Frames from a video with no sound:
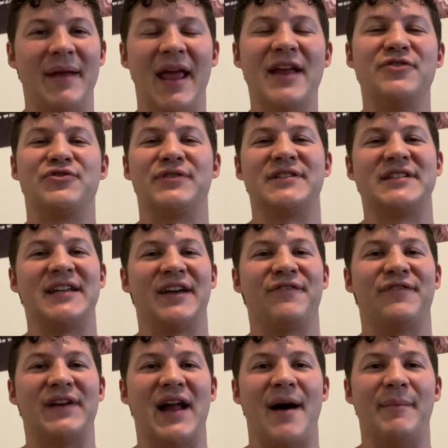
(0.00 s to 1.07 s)
interesting
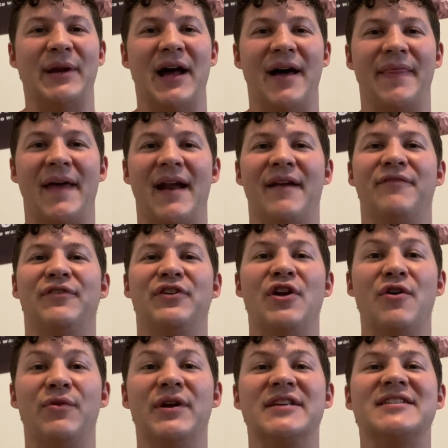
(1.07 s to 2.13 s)
phenomenon that I've
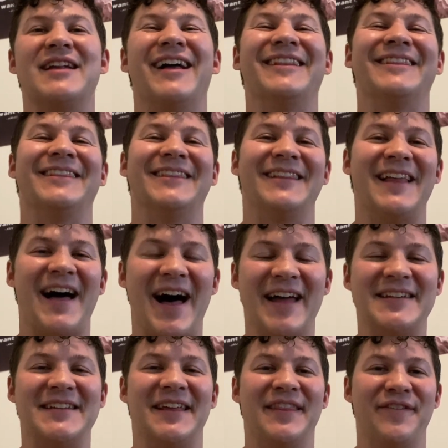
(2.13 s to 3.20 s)
noticed a
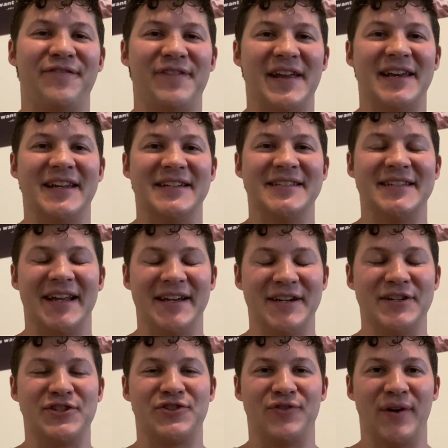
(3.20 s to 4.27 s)
lot in the fitness
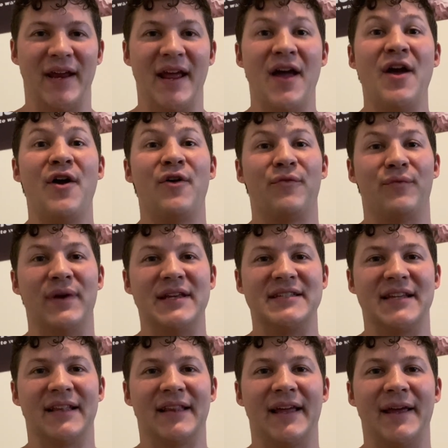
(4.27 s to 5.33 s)
industry
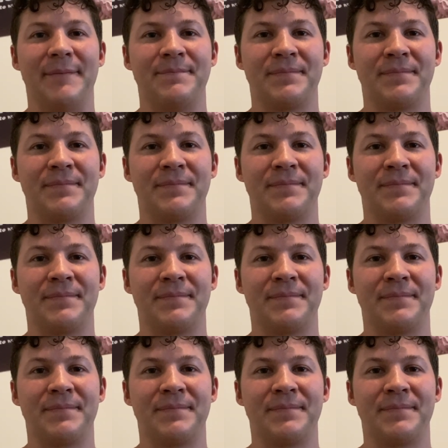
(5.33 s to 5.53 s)
recently.